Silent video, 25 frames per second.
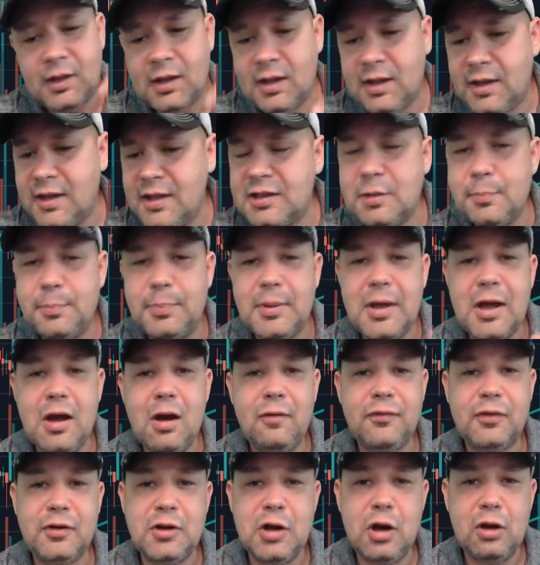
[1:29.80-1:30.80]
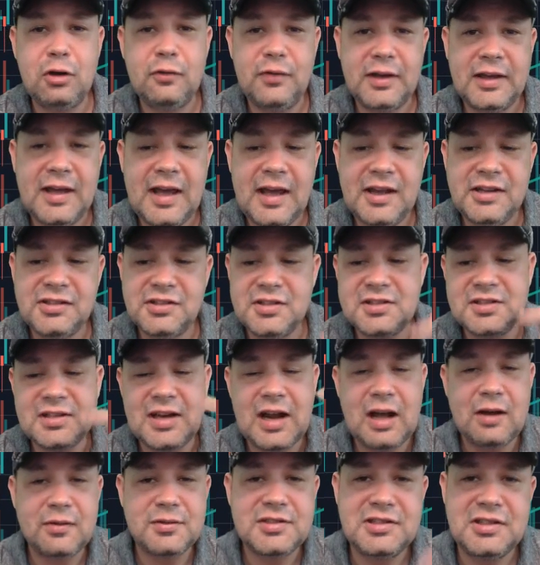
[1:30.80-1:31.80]
hit the bell for notifications, and
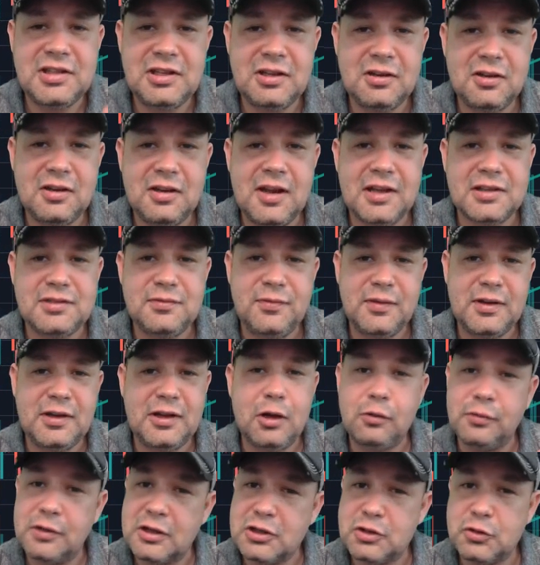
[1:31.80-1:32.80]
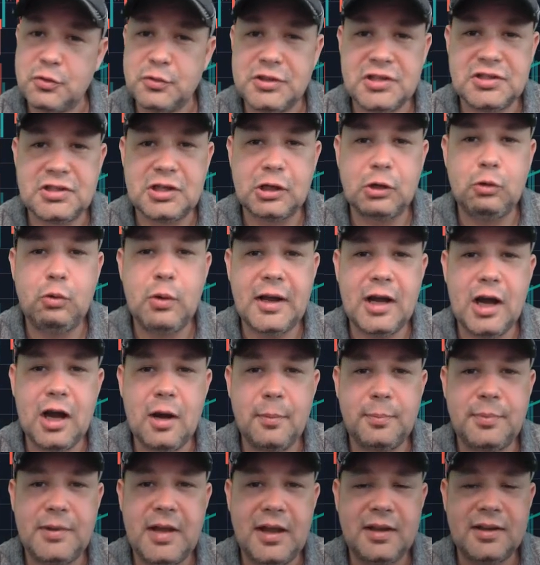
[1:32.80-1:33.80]
I'll see you in the next video. This was just a quick
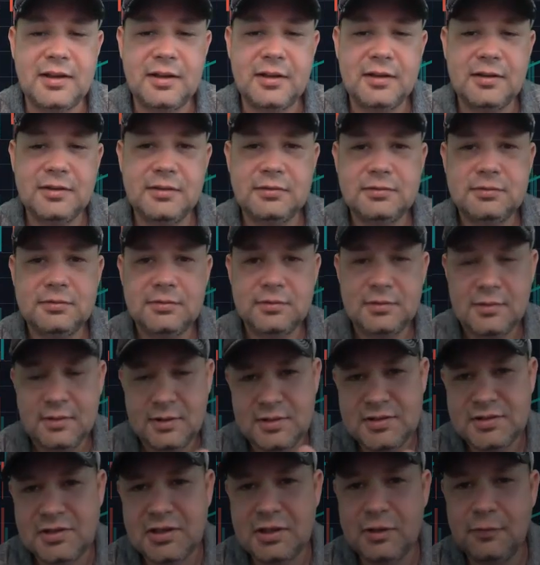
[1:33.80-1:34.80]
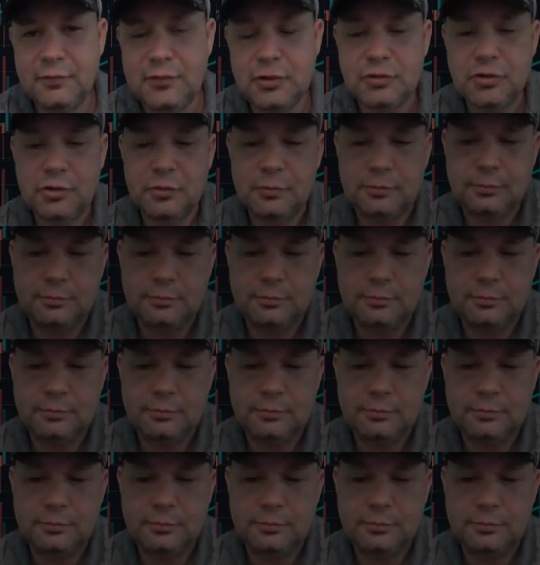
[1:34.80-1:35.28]
update. See you in the future.